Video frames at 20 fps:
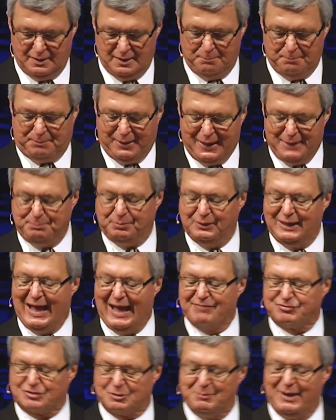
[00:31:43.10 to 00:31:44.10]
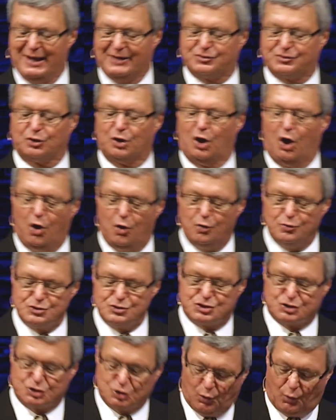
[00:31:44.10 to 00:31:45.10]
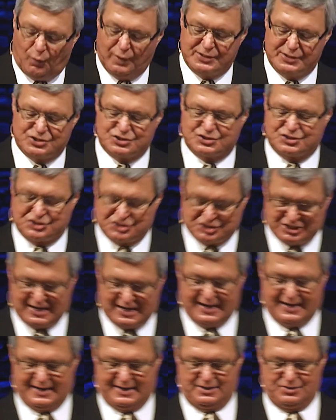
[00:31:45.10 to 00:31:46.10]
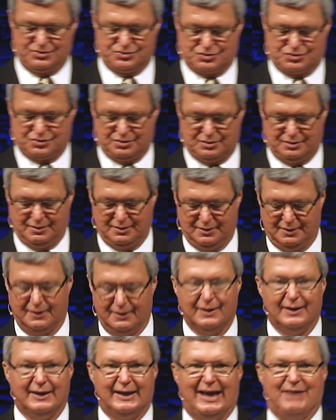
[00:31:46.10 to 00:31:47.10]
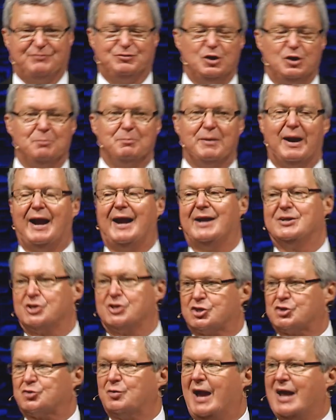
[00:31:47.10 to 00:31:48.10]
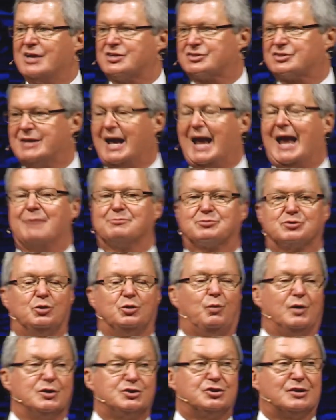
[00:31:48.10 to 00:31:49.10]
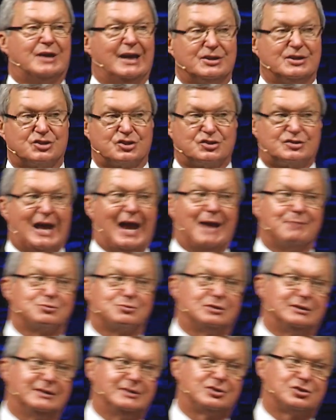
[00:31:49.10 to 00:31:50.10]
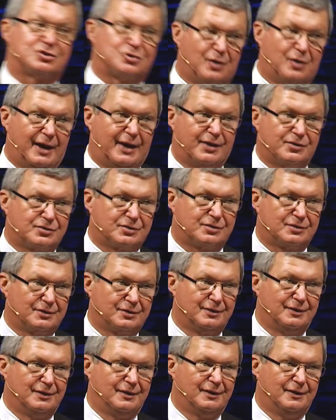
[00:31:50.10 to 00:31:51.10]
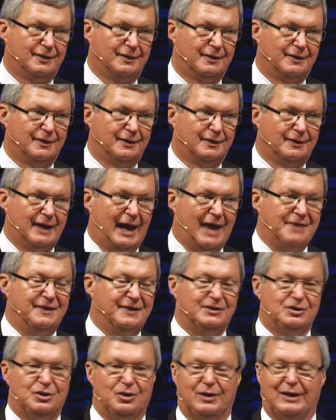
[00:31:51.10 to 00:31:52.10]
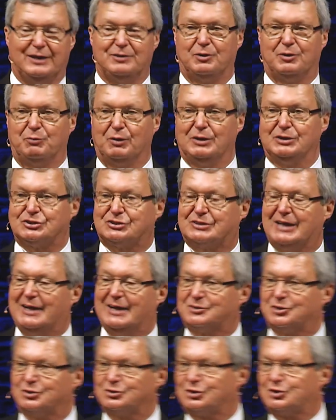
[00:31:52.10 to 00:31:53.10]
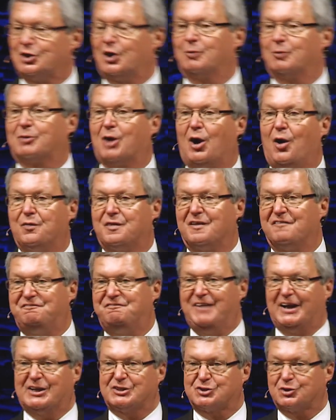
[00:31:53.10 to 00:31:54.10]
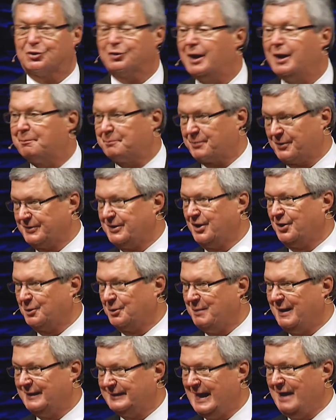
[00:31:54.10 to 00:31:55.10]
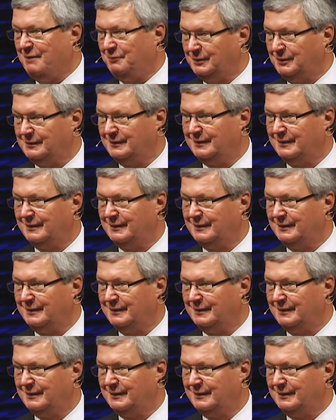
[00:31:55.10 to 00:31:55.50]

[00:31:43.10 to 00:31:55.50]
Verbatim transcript: People have to make their own choice to change. If you marry a distressed damsel, what you get is a damsel in distress. And then you, in real estate, there's a term called the fixer upper. You heard about that one?